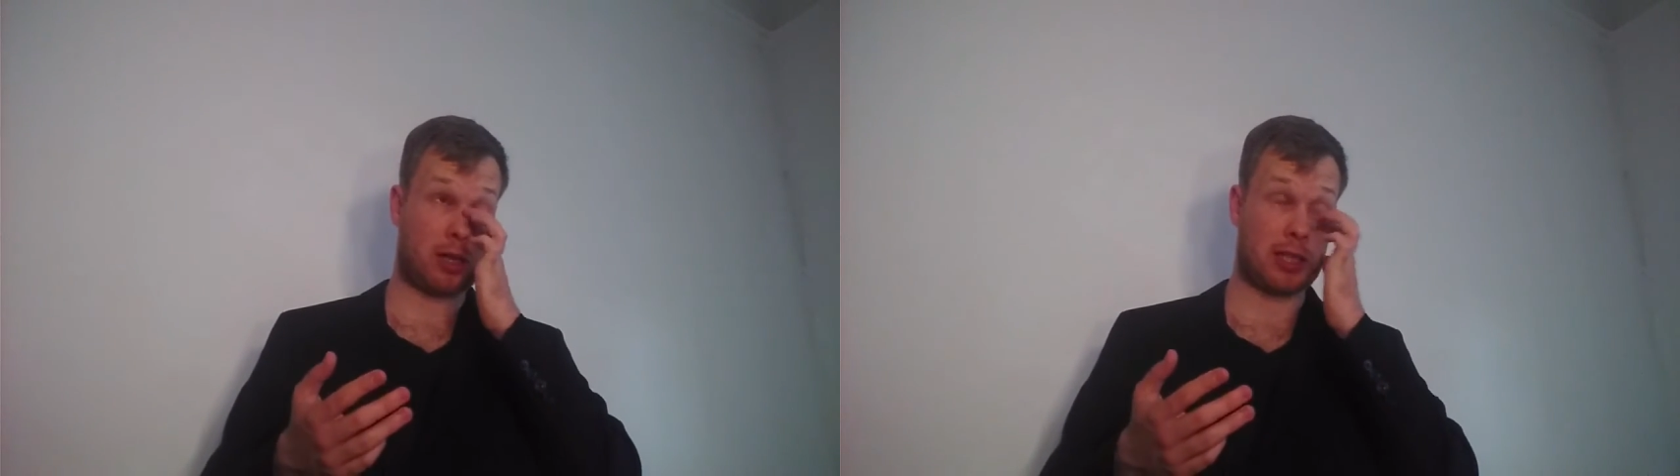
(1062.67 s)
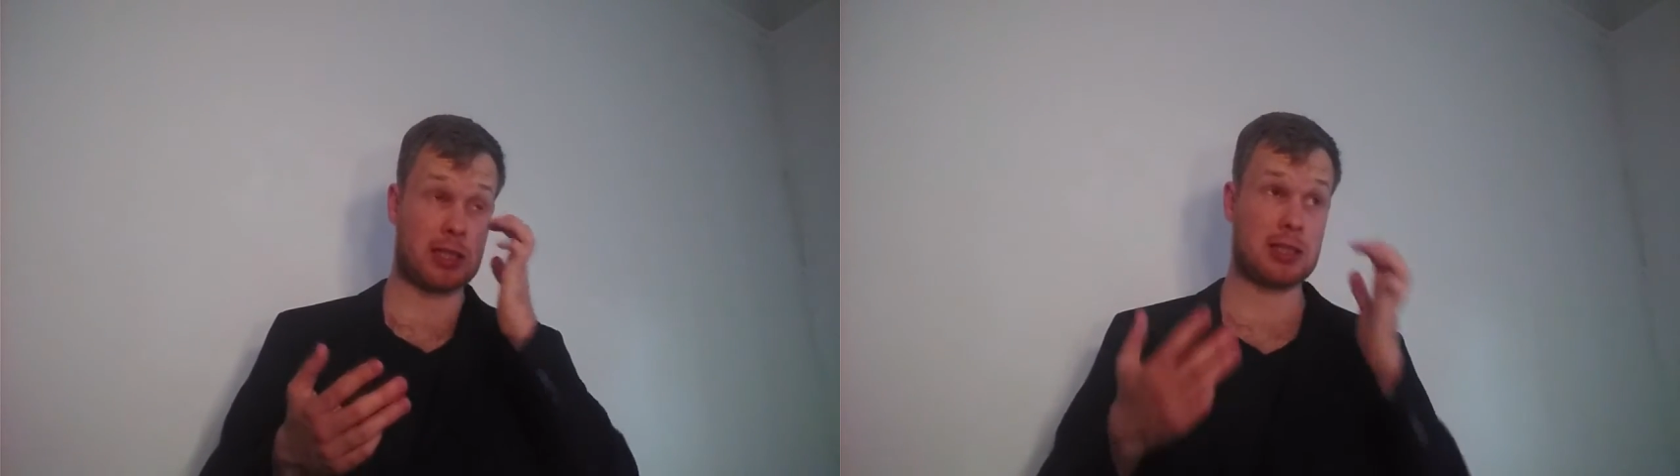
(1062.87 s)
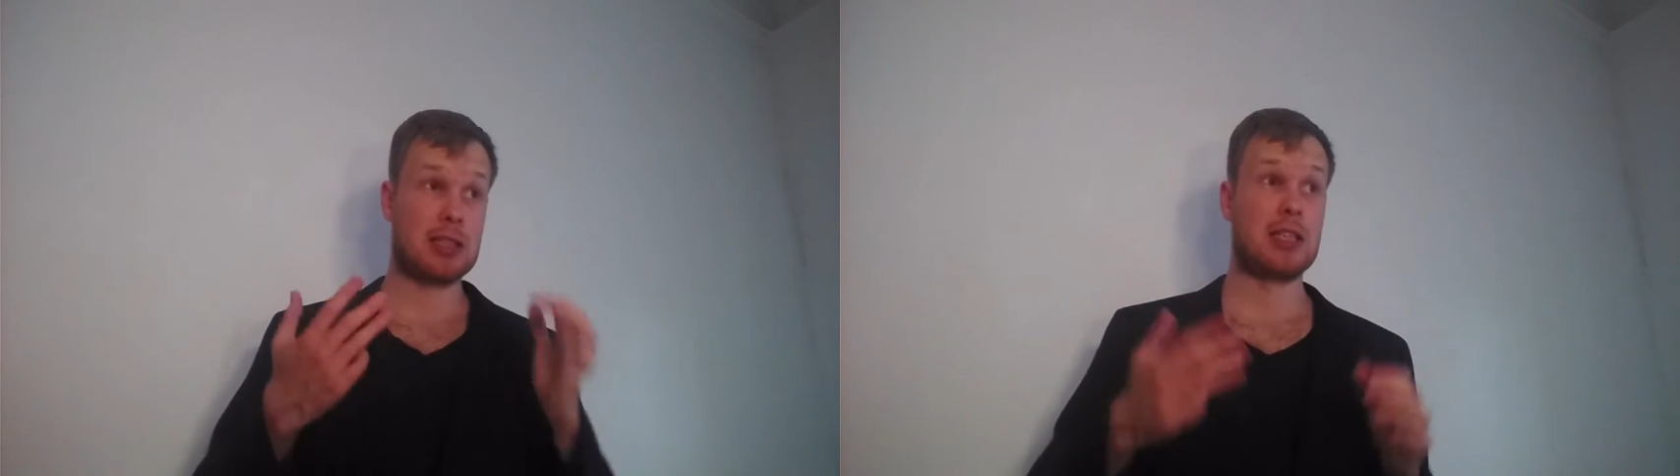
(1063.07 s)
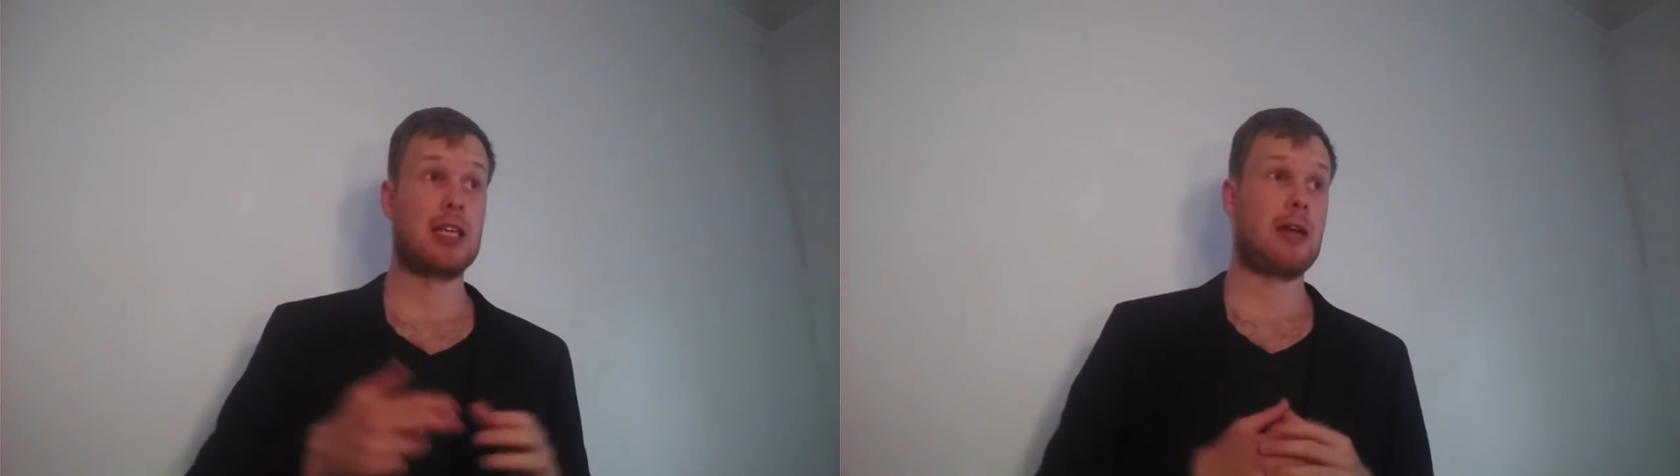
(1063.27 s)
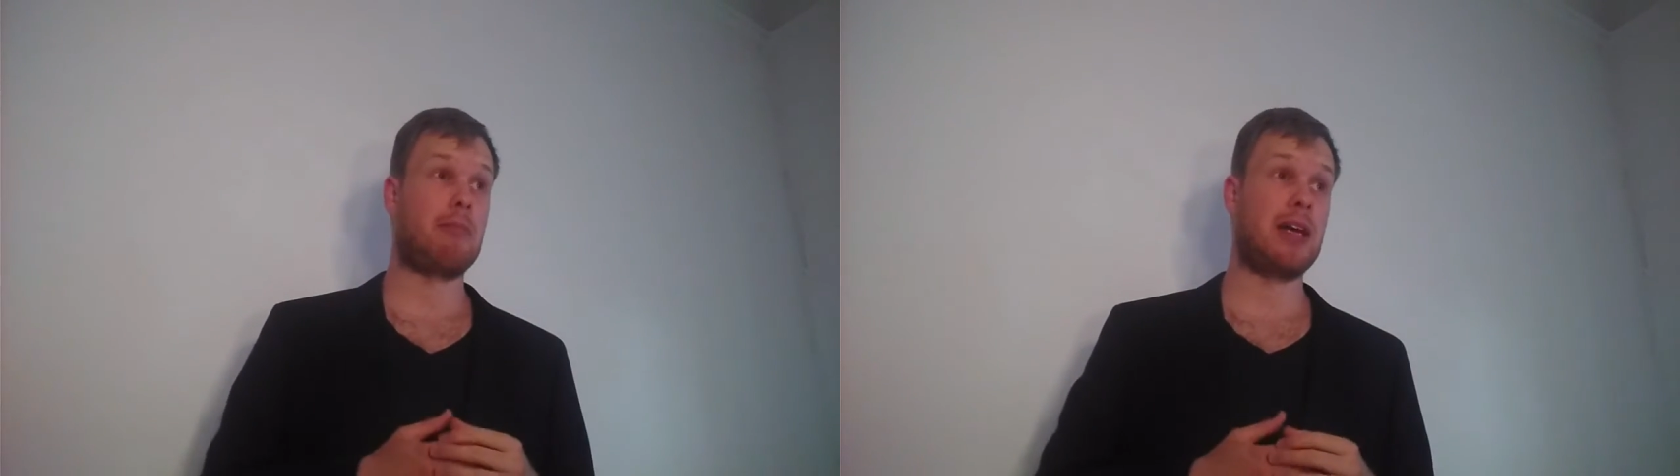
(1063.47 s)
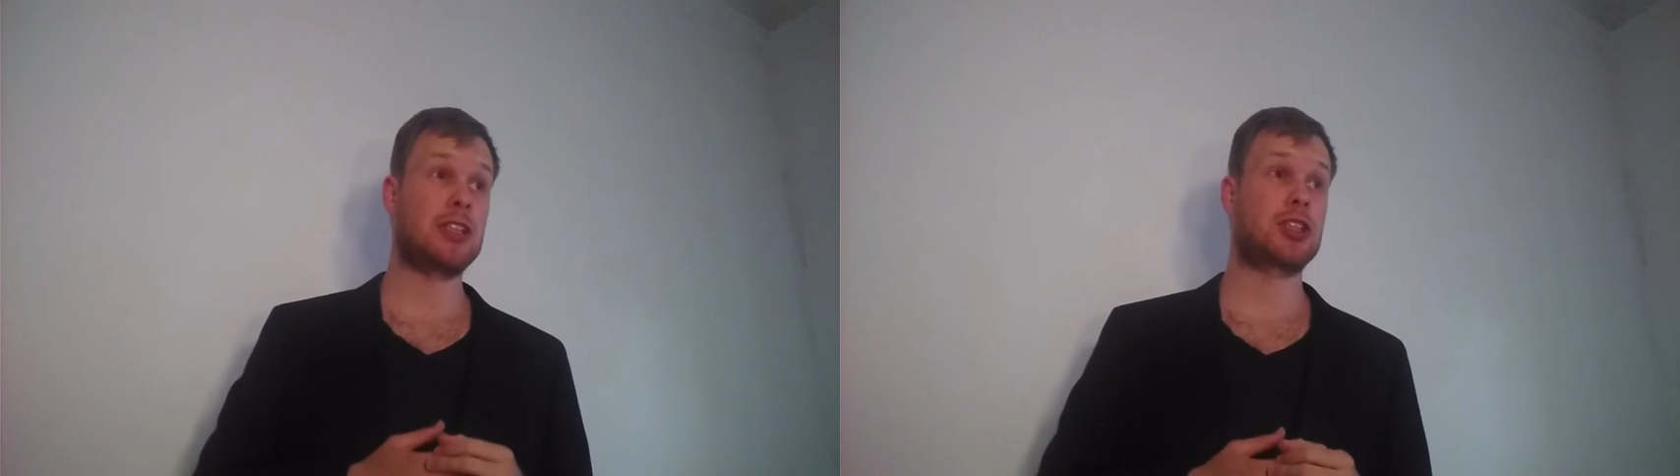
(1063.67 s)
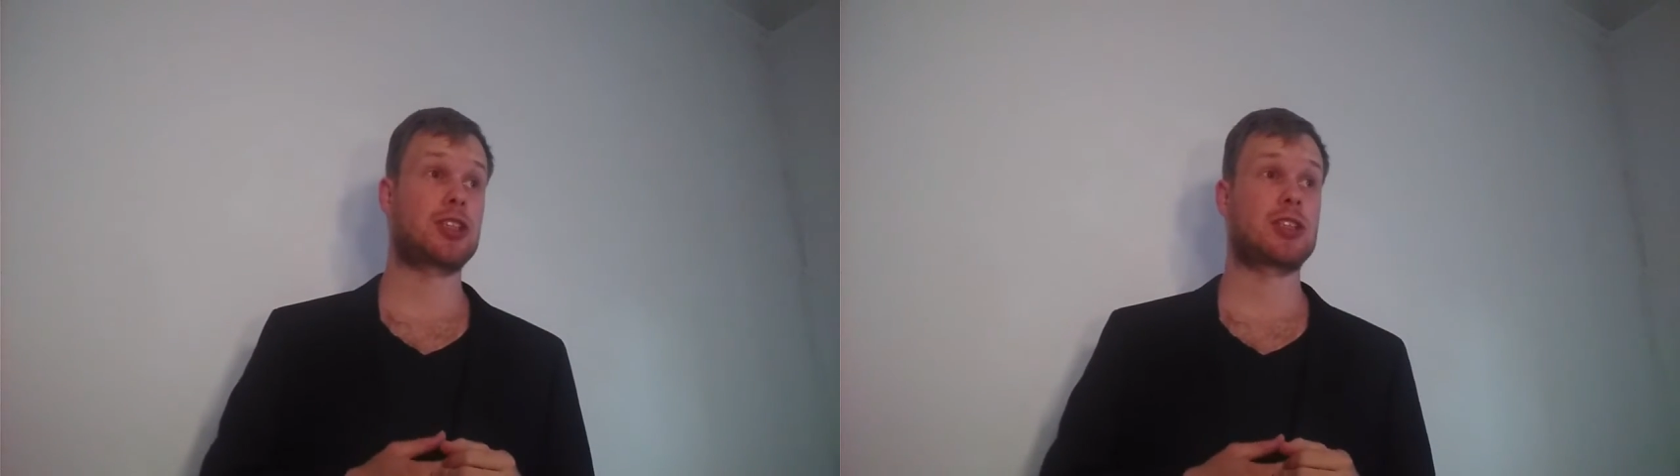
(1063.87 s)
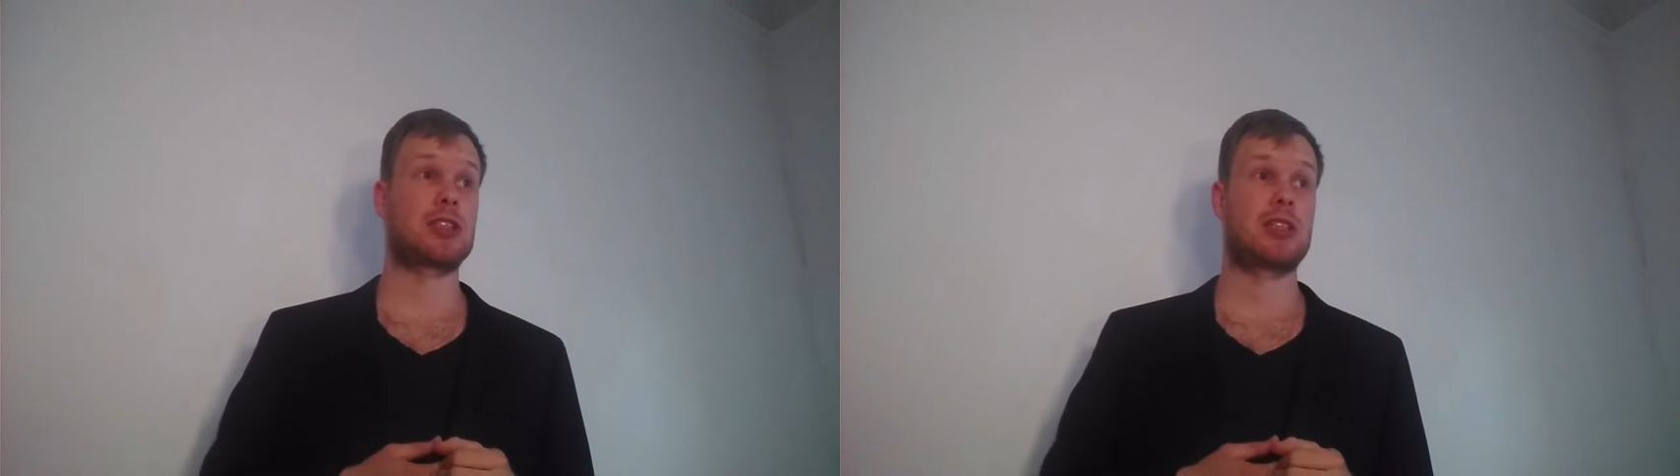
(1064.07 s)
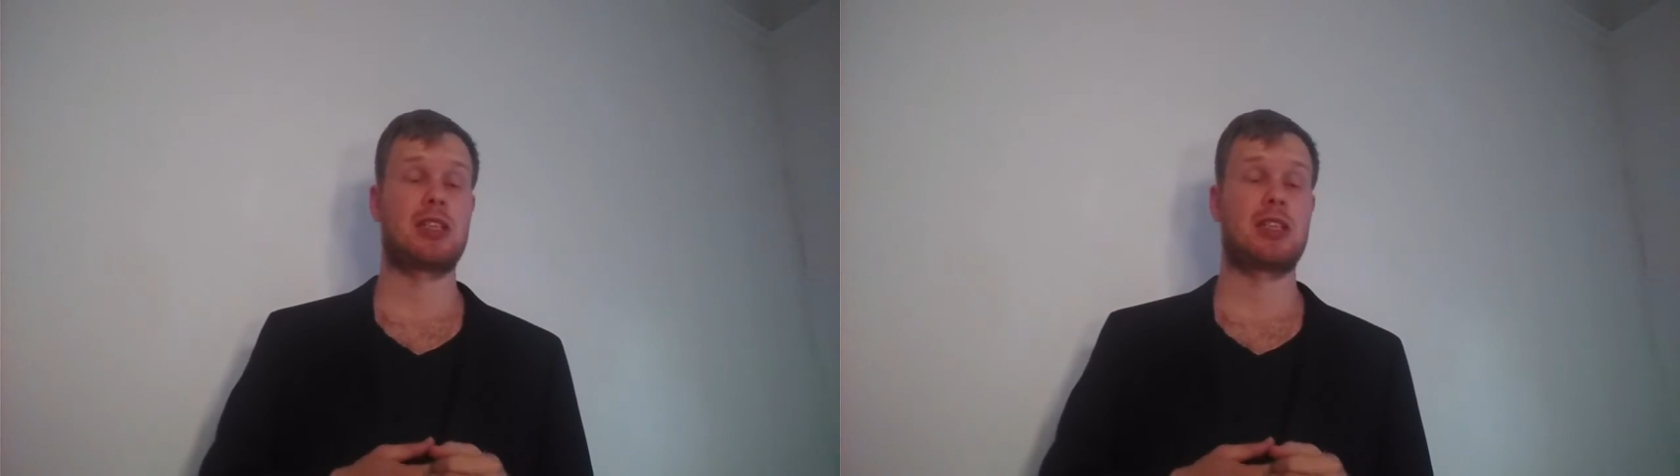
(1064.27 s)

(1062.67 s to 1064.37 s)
a match